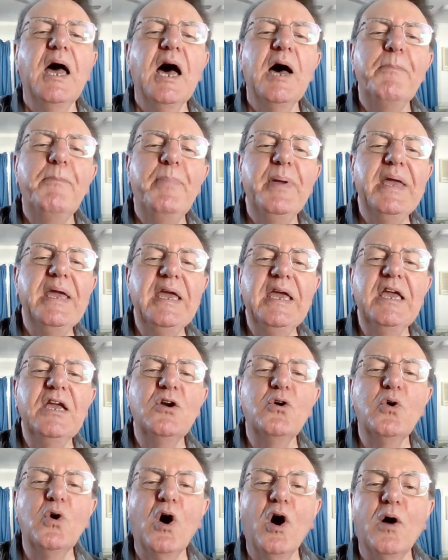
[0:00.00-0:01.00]
A
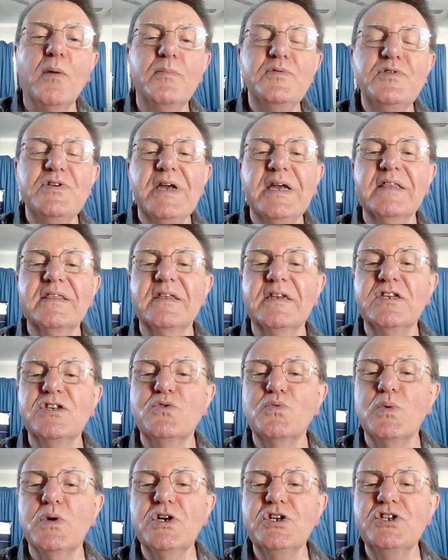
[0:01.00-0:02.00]
being or object that
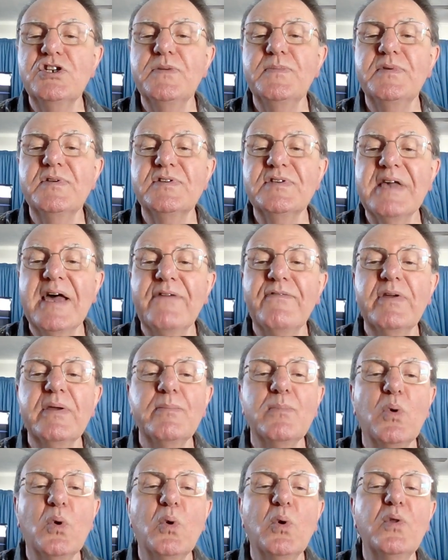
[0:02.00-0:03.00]
is worshipped as
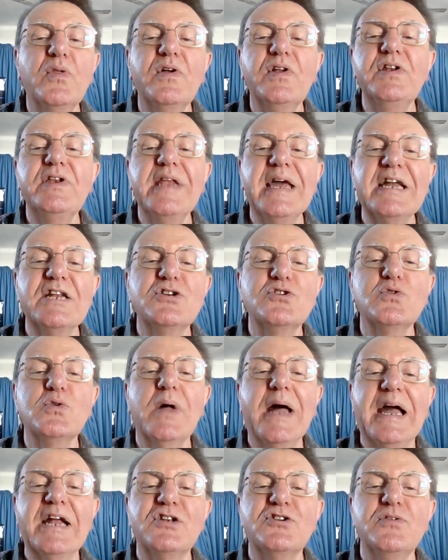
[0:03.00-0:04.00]
having more than
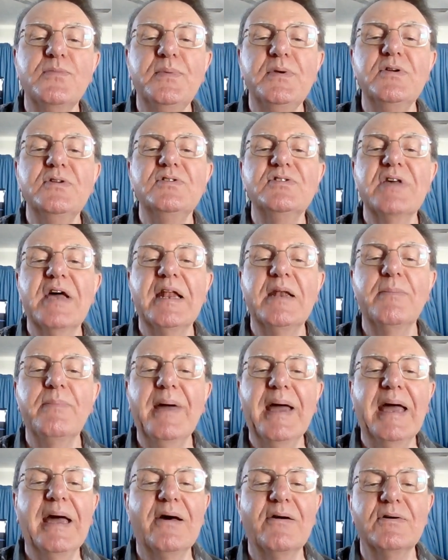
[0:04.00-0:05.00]
natural attributes and
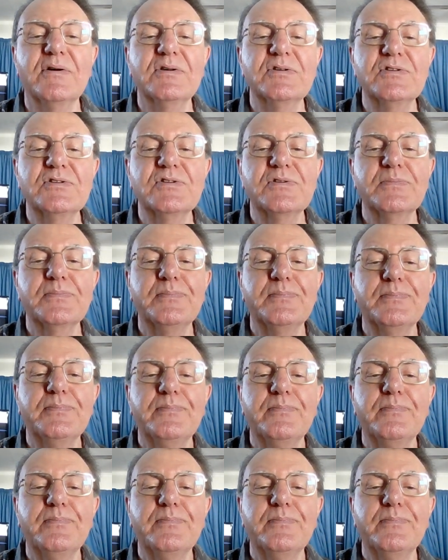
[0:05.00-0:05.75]
powers.